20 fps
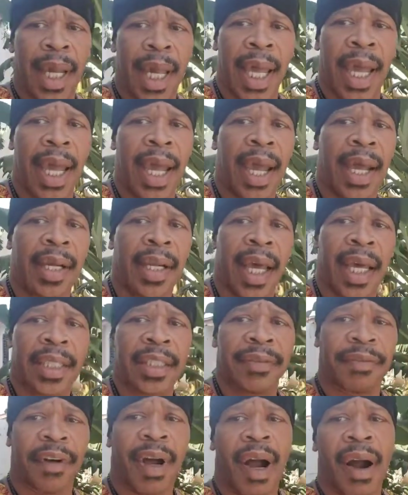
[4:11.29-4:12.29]
And
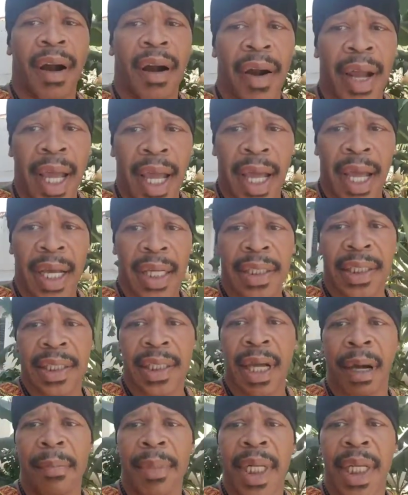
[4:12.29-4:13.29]
as far as
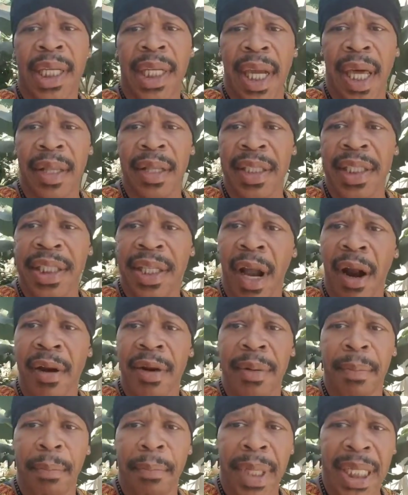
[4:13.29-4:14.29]
coming together,
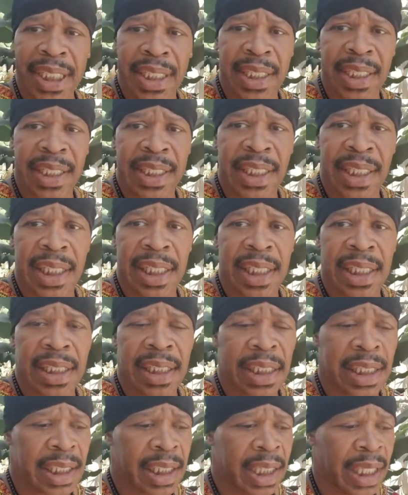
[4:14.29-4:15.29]
starting
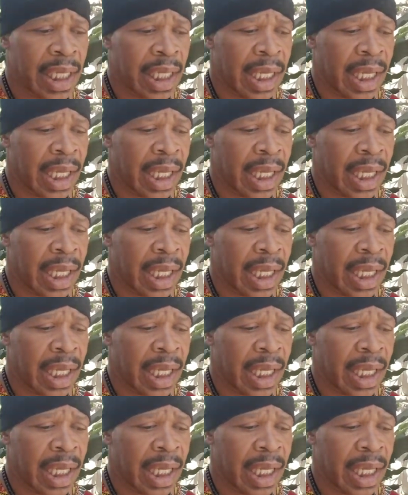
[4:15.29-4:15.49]
businesses,